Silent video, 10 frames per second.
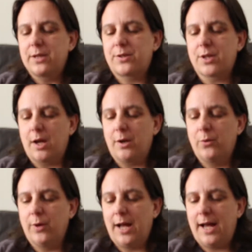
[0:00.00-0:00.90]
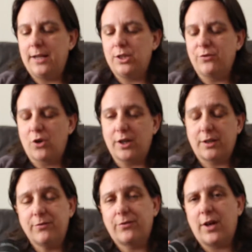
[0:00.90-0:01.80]
So you've got to
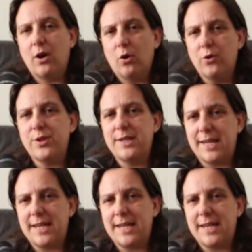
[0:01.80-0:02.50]
convert all these